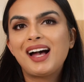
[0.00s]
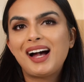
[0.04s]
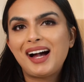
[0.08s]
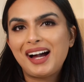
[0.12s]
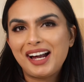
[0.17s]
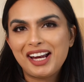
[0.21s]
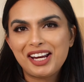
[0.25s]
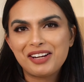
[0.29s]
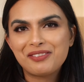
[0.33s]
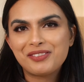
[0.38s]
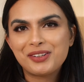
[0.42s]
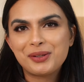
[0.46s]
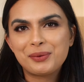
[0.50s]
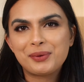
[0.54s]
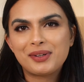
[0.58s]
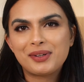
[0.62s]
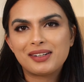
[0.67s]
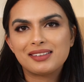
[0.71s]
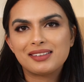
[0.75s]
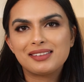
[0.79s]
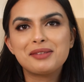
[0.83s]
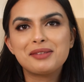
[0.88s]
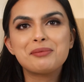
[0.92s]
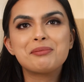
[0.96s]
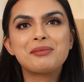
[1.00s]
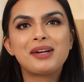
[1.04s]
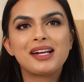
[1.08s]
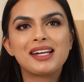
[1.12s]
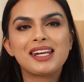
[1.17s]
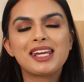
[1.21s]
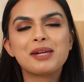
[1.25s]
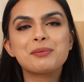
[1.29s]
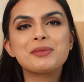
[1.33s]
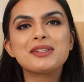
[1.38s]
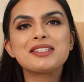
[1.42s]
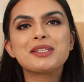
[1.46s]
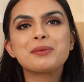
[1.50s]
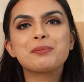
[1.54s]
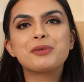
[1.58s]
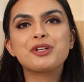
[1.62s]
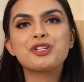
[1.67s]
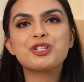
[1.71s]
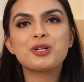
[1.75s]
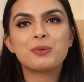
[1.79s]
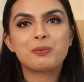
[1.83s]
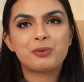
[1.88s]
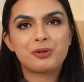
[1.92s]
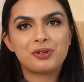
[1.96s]
Hi everyone, my name is
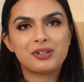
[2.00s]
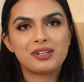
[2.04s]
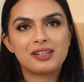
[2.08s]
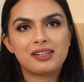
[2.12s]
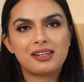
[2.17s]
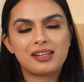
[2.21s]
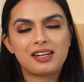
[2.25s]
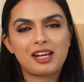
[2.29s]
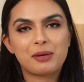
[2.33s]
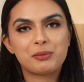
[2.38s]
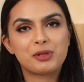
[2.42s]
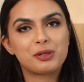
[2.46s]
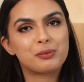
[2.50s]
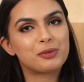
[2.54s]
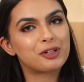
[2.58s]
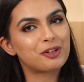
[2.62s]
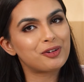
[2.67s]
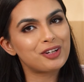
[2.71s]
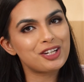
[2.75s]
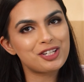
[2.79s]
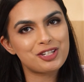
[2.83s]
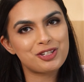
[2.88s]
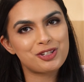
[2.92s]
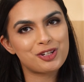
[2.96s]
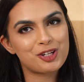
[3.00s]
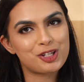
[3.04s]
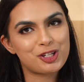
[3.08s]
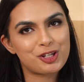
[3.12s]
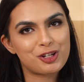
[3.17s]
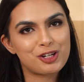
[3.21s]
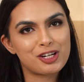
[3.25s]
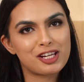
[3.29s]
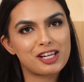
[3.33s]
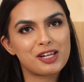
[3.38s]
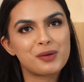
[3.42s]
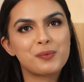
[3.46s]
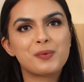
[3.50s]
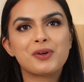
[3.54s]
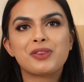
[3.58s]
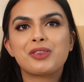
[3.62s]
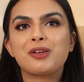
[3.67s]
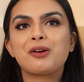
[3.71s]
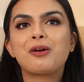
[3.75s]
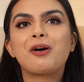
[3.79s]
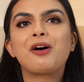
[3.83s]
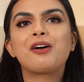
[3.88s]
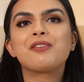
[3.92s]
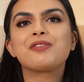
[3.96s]
Abisha Parikh and I'm an immigration attorney with an
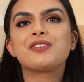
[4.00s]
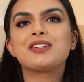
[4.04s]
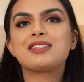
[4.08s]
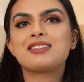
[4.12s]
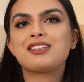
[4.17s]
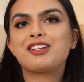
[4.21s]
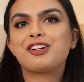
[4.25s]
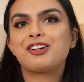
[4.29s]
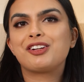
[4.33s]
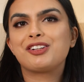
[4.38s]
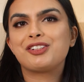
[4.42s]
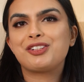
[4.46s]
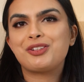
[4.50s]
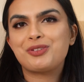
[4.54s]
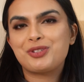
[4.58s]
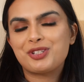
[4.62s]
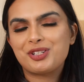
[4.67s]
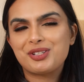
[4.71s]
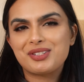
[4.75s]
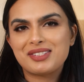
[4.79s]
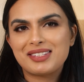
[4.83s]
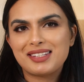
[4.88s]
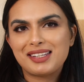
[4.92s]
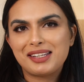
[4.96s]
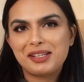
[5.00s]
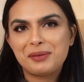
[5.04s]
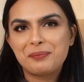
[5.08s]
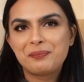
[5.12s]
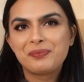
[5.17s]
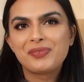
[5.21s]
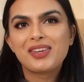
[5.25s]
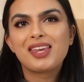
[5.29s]
office here in New Jersey.